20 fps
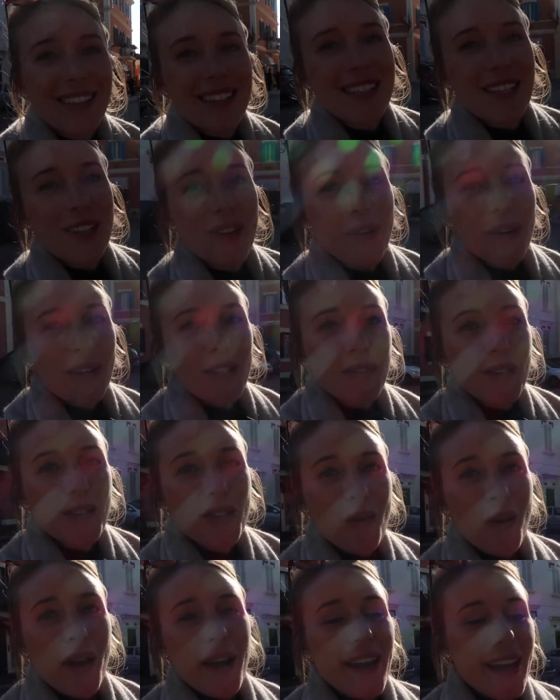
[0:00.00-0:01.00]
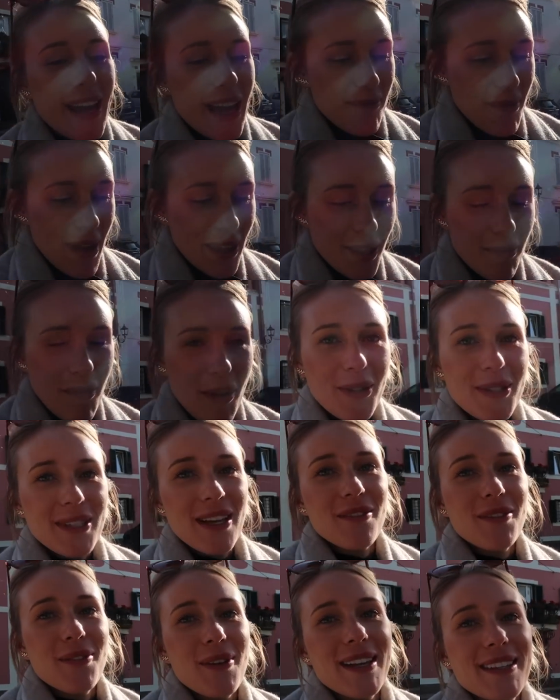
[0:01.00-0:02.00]
still going to enjoy and make the most
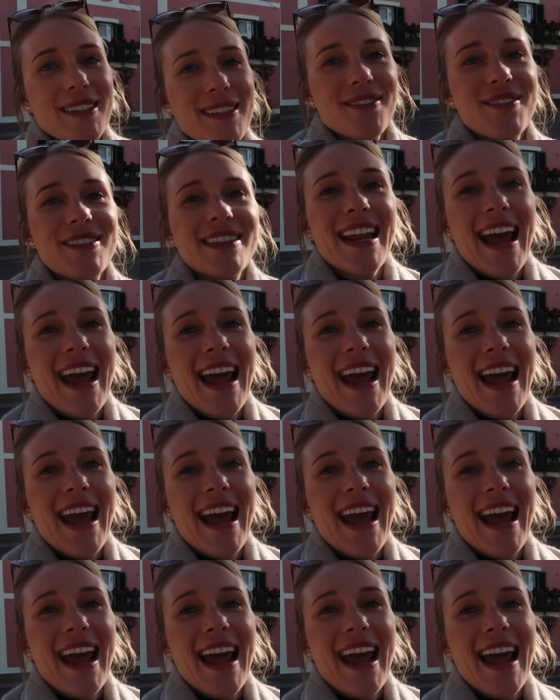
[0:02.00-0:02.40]
of the rest of